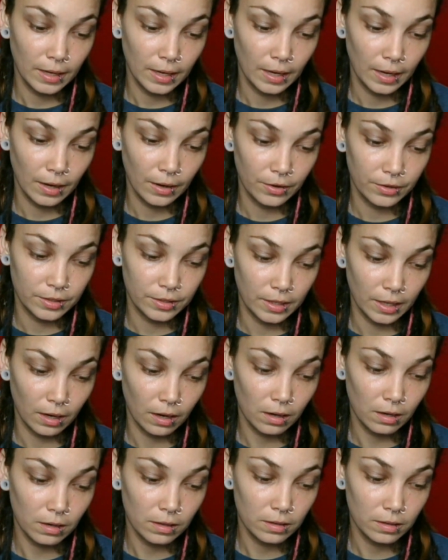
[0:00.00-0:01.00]

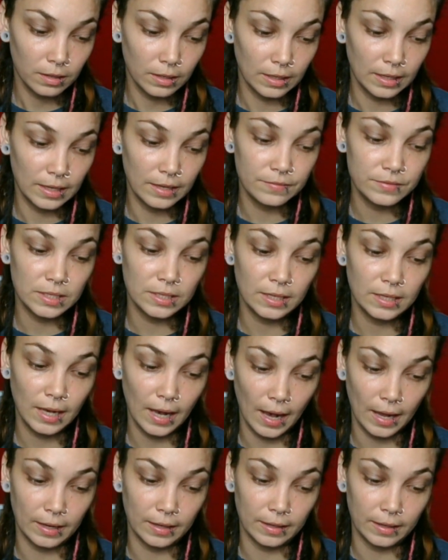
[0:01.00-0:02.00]
Hirdar, lives in
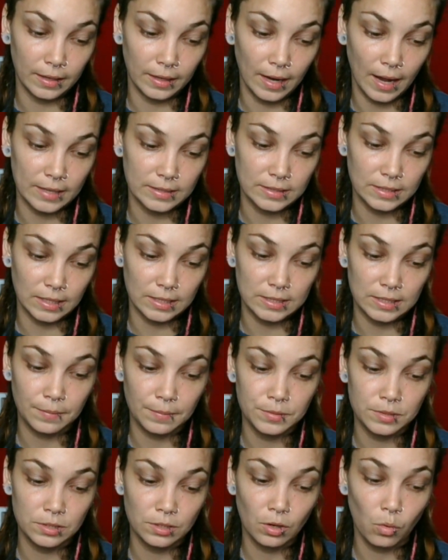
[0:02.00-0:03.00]
Canada and has
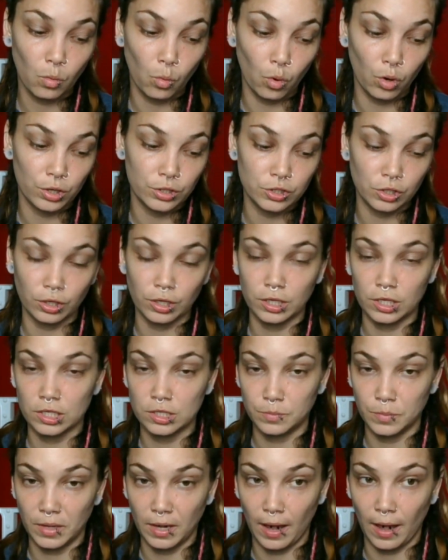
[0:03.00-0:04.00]
accepted awards on his
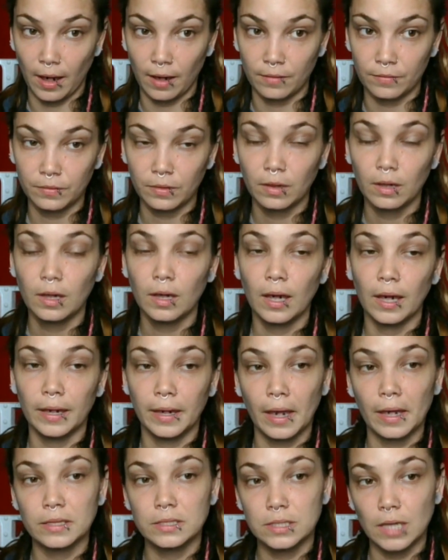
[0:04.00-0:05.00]
behalf.
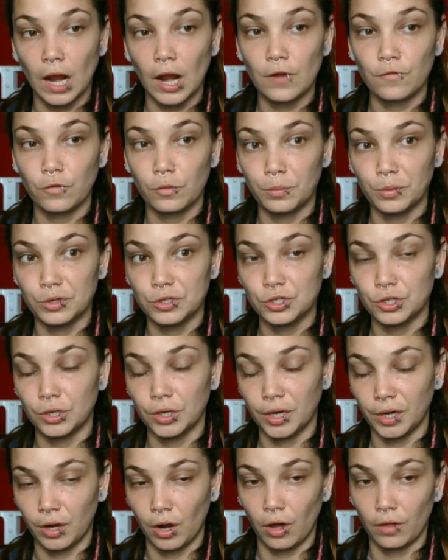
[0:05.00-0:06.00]
Again, sorry for
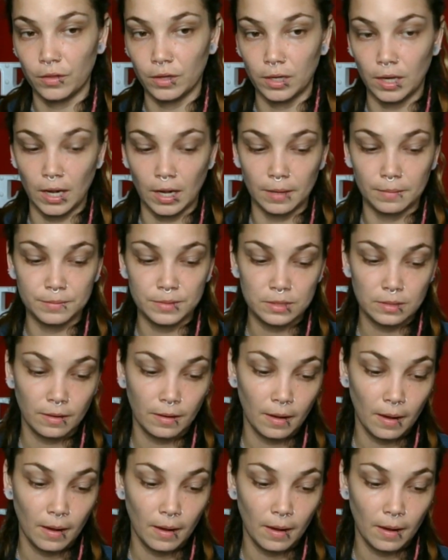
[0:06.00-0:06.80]
butchering all the names.